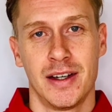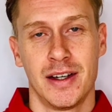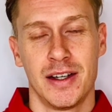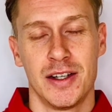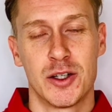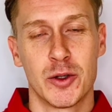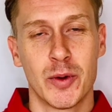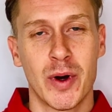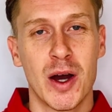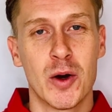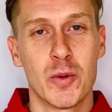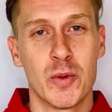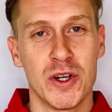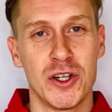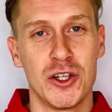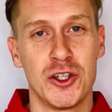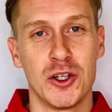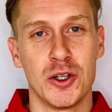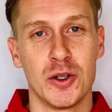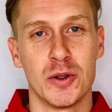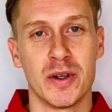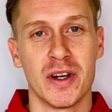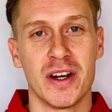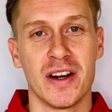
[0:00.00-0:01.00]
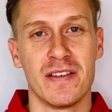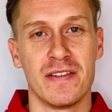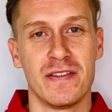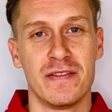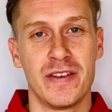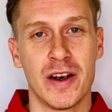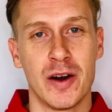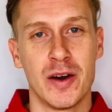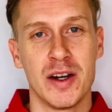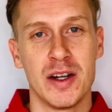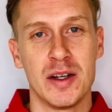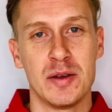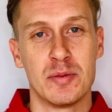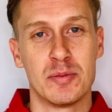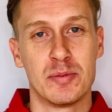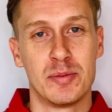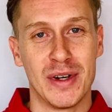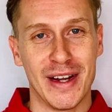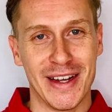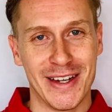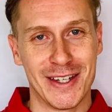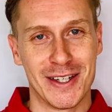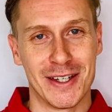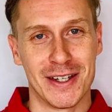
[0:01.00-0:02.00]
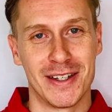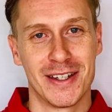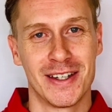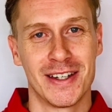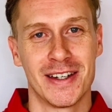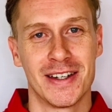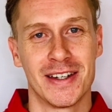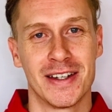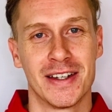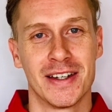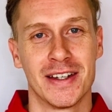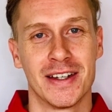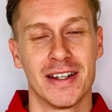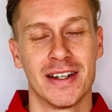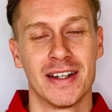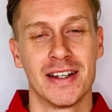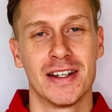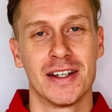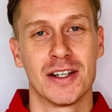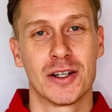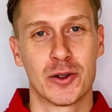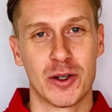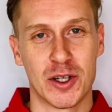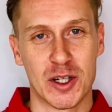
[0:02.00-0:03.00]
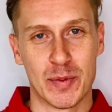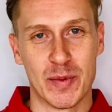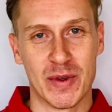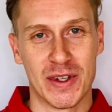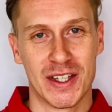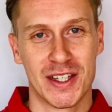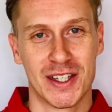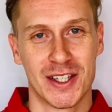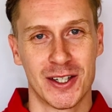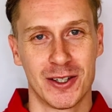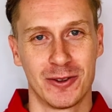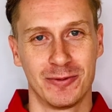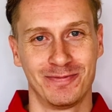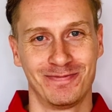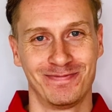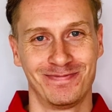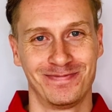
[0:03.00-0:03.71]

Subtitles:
And so I wish you a very blessed Christmas.